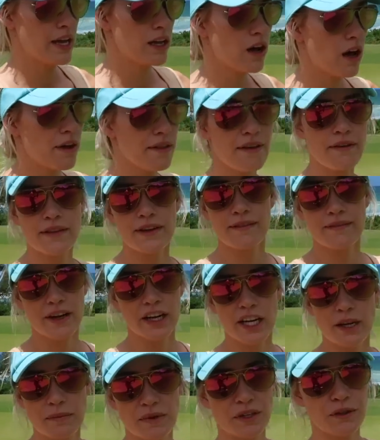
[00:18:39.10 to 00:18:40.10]
and although they're
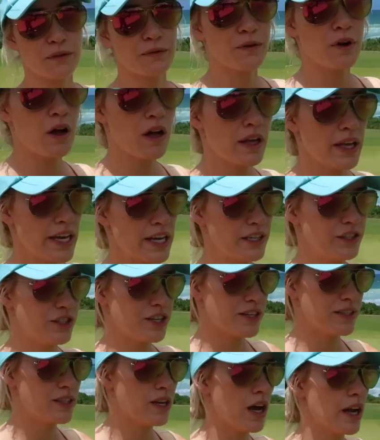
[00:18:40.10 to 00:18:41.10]
very beautiful, it's
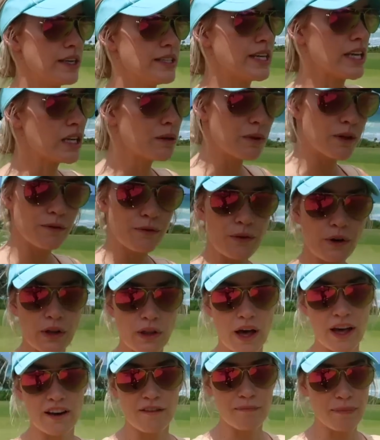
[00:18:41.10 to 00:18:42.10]
just not attainable for a lot